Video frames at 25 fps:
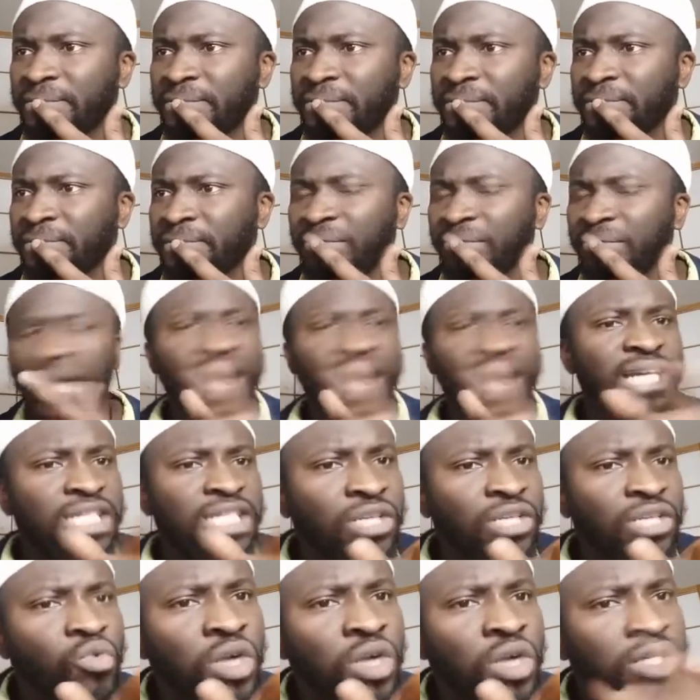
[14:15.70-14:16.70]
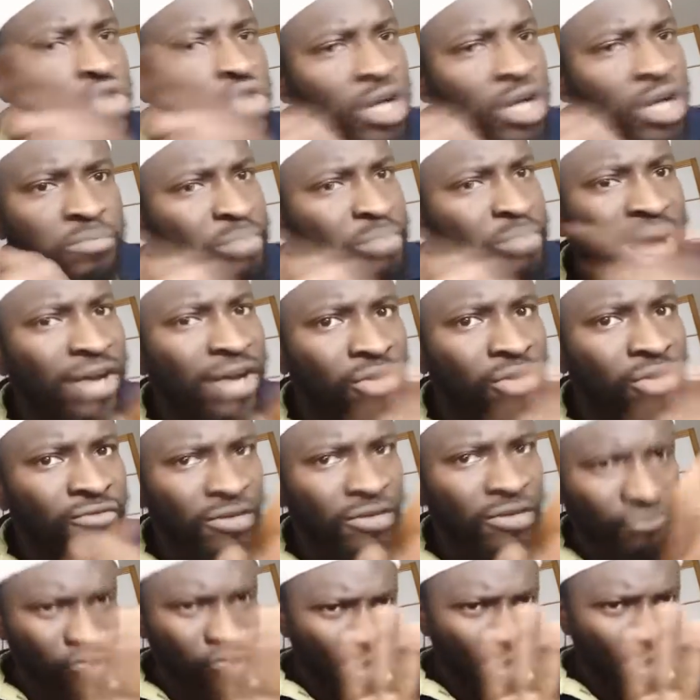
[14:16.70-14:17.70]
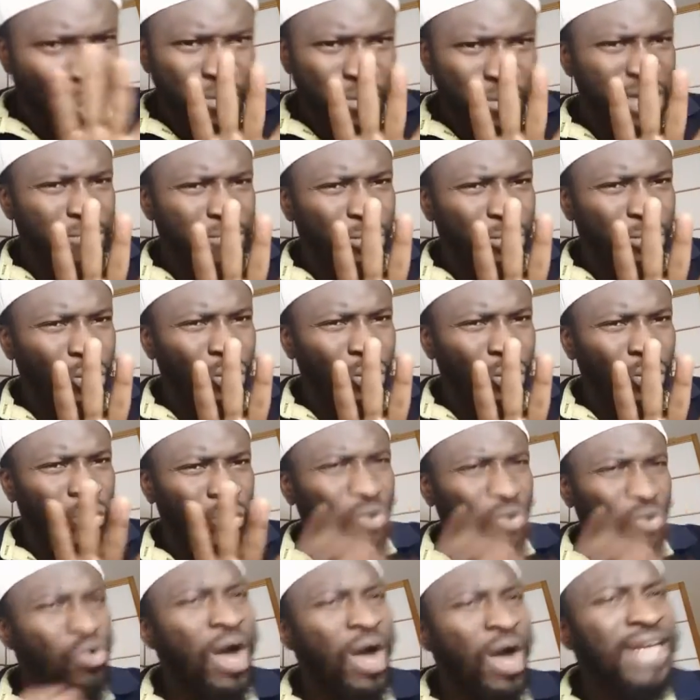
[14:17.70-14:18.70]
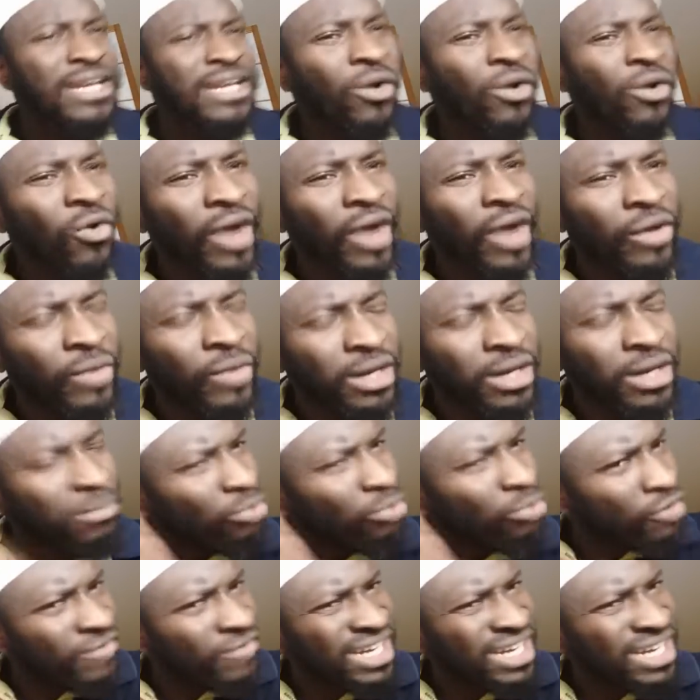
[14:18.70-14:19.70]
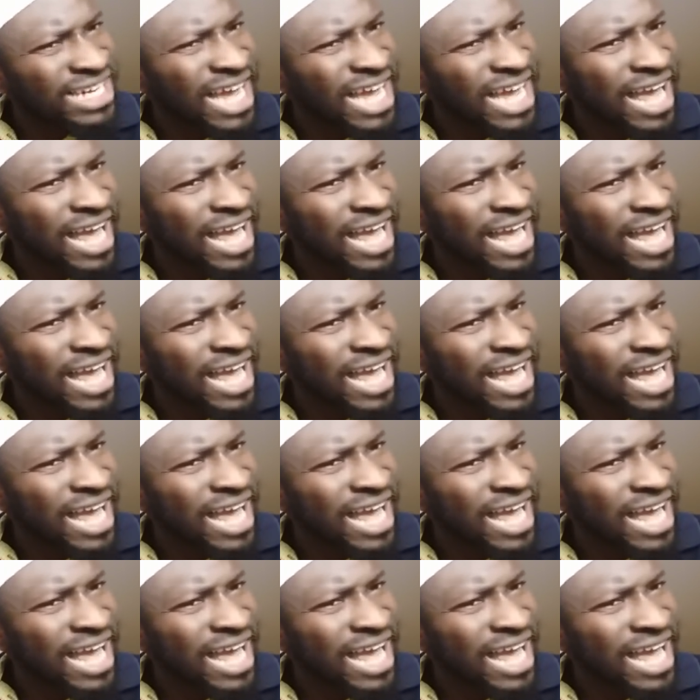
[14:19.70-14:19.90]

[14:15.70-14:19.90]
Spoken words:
And she was not part of the four people who had the Quran when the prophet died.